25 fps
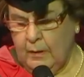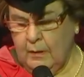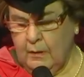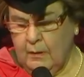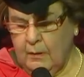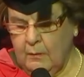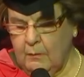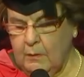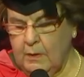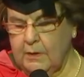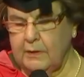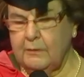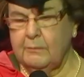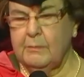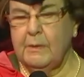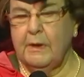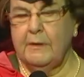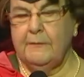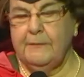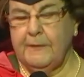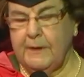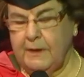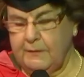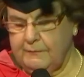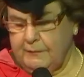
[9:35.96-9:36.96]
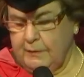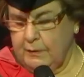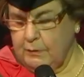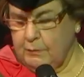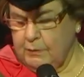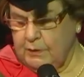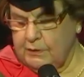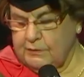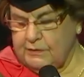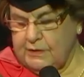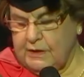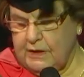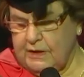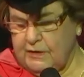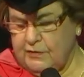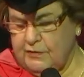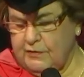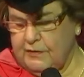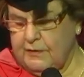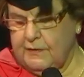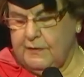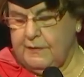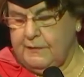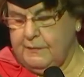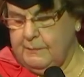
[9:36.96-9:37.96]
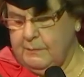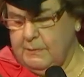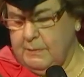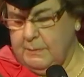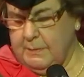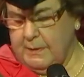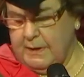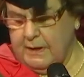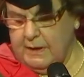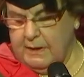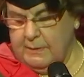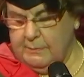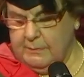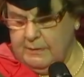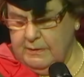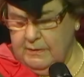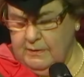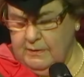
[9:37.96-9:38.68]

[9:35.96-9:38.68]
One of my favourite quotations from the Bible